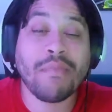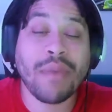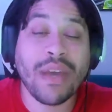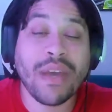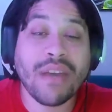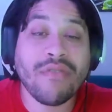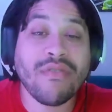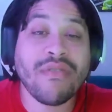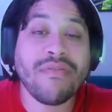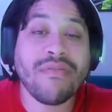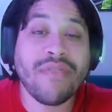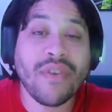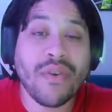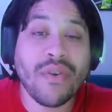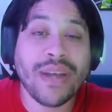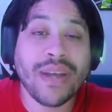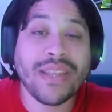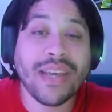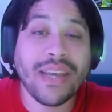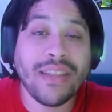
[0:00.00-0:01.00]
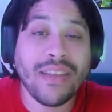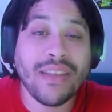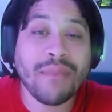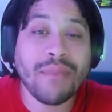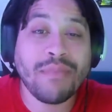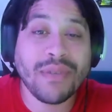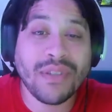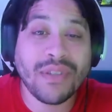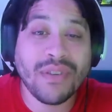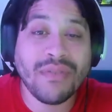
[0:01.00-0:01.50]
big reveal at the end of
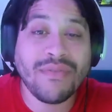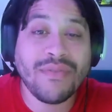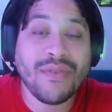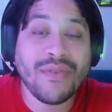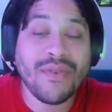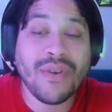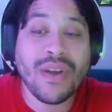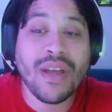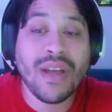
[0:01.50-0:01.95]
episode four